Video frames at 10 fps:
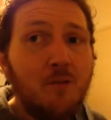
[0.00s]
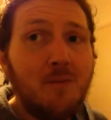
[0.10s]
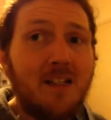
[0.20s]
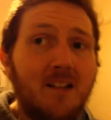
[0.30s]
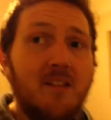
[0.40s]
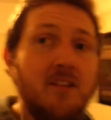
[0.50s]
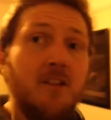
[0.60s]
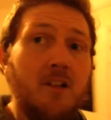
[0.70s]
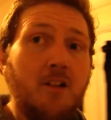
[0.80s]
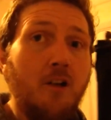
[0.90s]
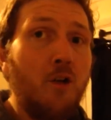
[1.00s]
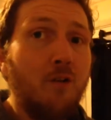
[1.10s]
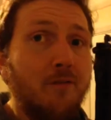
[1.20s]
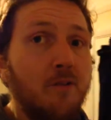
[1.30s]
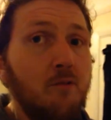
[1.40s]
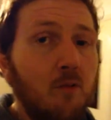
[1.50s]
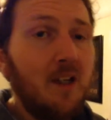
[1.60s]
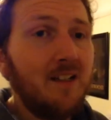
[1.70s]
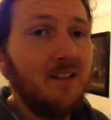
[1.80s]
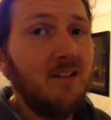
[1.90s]
minutes of
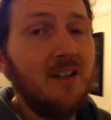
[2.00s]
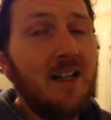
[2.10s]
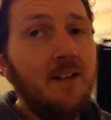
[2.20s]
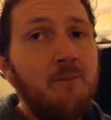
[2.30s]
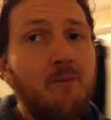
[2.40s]
running today.